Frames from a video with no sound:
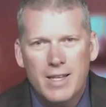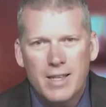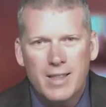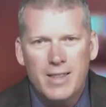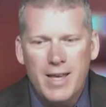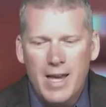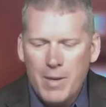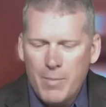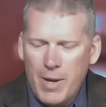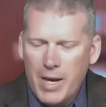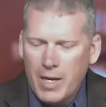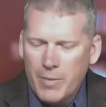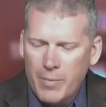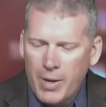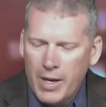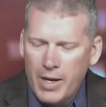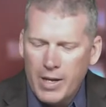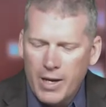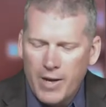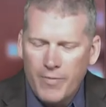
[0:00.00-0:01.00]
They make
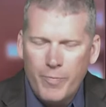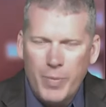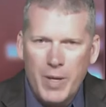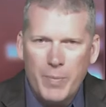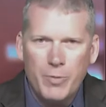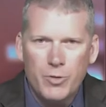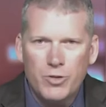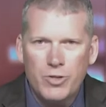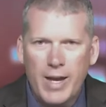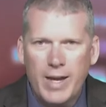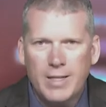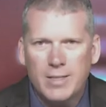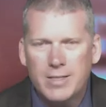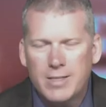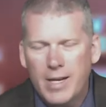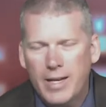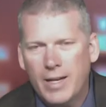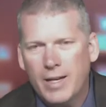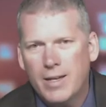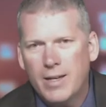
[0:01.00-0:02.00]
money off people staying
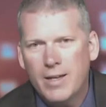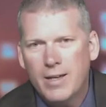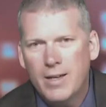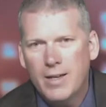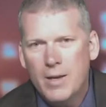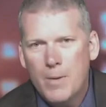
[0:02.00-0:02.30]
sick.